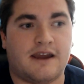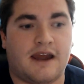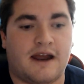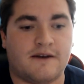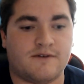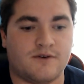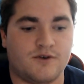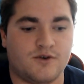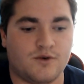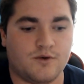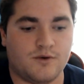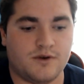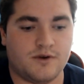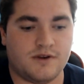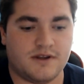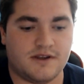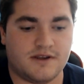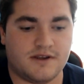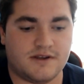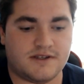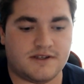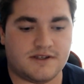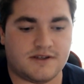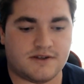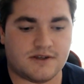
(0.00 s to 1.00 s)
doing
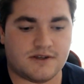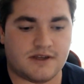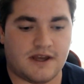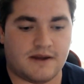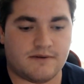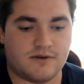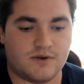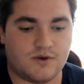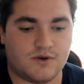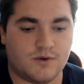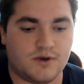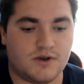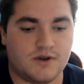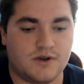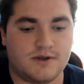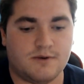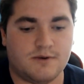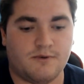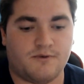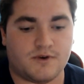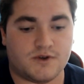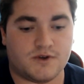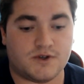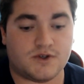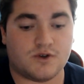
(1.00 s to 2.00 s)
this after doing youtube
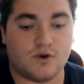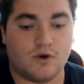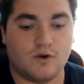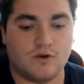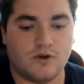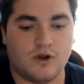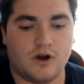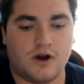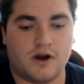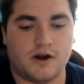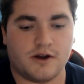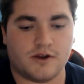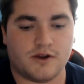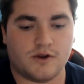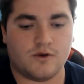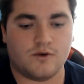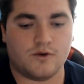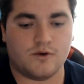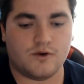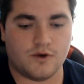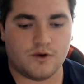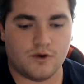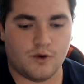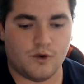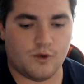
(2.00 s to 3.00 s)
for so long you
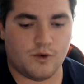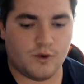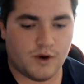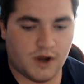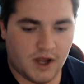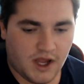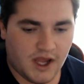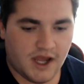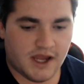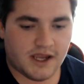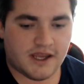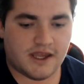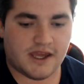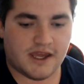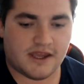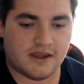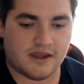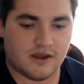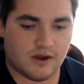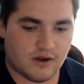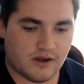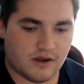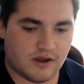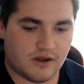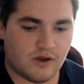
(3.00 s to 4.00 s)
do get
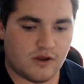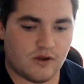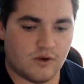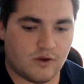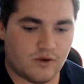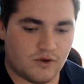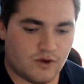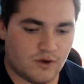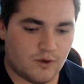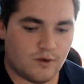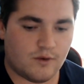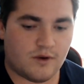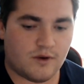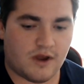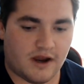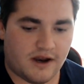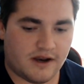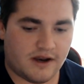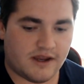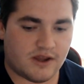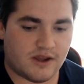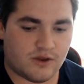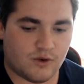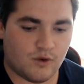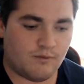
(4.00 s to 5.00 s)
you do kind of
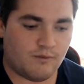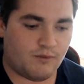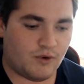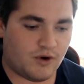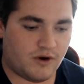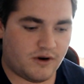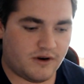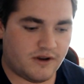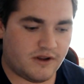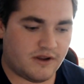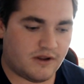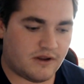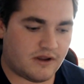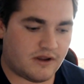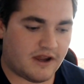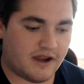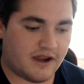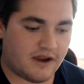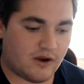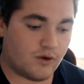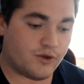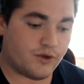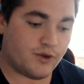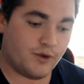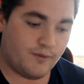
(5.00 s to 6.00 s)
get through burnt you kind of
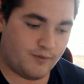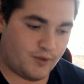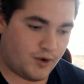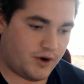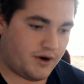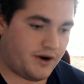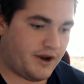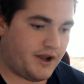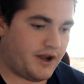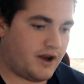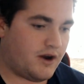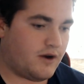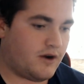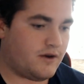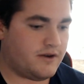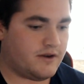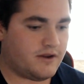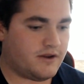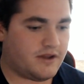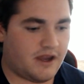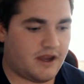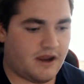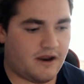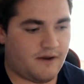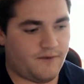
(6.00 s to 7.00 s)
go through burnout you
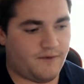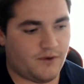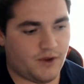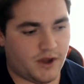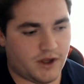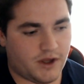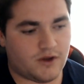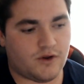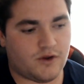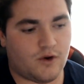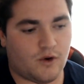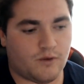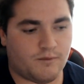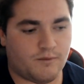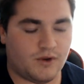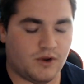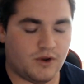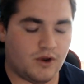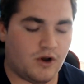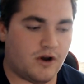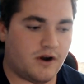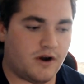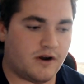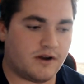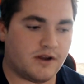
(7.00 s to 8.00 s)
kind of feel like you don't
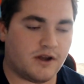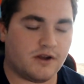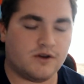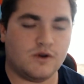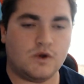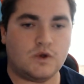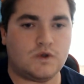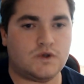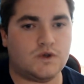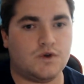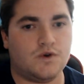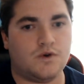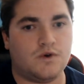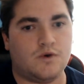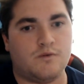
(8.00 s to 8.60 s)
belong on youtube